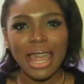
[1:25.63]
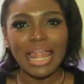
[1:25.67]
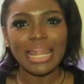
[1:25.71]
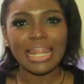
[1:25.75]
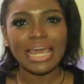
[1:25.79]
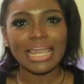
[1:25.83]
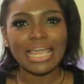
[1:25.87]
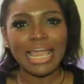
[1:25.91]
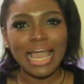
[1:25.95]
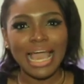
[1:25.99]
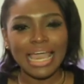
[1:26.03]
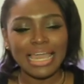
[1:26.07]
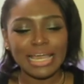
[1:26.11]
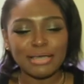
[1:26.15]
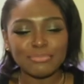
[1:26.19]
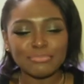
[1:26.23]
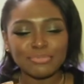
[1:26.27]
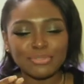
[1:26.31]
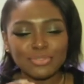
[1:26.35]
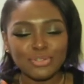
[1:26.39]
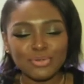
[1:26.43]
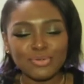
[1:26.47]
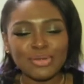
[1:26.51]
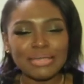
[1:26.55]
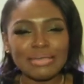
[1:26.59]
Like, I
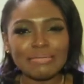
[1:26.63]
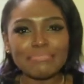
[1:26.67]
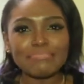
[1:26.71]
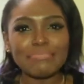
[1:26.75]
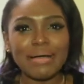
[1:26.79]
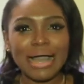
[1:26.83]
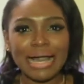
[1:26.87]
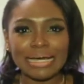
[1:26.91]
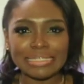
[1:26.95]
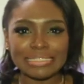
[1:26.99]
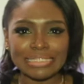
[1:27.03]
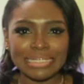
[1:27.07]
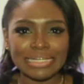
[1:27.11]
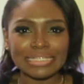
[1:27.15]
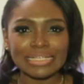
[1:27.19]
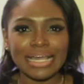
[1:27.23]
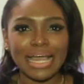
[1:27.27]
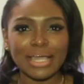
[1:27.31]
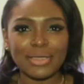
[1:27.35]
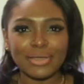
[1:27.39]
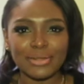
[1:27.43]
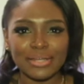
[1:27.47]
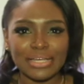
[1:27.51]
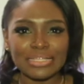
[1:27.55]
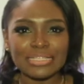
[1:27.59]
am doing math and
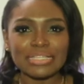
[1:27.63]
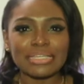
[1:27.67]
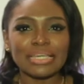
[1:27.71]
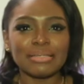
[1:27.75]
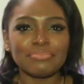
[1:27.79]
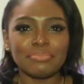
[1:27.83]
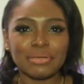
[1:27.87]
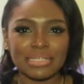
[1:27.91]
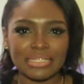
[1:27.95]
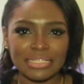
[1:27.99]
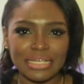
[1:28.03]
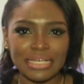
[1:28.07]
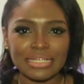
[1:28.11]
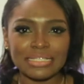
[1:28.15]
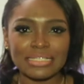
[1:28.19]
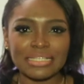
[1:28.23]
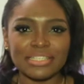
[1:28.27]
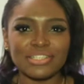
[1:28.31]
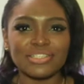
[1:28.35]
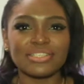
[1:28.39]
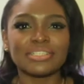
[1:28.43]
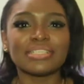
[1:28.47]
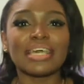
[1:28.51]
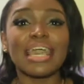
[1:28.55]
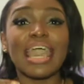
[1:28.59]
calculating in
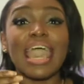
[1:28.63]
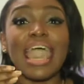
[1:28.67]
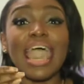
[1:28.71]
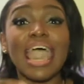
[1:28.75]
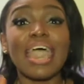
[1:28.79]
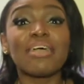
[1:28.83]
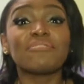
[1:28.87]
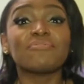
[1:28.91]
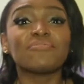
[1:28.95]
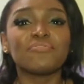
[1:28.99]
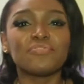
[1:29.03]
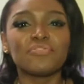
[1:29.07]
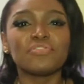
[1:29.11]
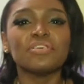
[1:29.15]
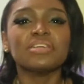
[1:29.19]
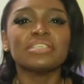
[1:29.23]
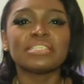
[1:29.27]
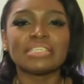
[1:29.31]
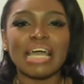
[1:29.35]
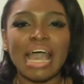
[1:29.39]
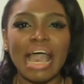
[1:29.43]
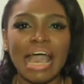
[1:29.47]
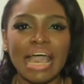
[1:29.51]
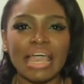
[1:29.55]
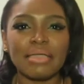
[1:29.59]
percentages every
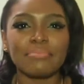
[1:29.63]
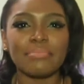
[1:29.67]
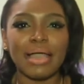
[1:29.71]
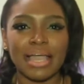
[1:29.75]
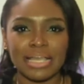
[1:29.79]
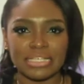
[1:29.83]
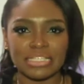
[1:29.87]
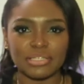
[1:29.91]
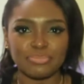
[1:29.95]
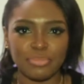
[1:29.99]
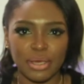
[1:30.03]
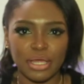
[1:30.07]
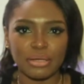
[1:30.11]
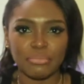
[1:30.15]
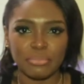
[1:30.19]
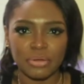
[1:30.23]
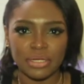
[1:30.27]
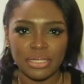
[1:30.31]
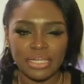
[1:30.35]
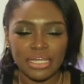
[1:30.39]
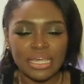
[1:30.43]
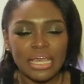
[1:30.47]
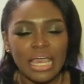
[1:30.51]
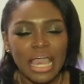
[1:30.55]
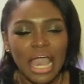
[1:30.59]
time I spend
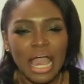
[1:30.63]
money.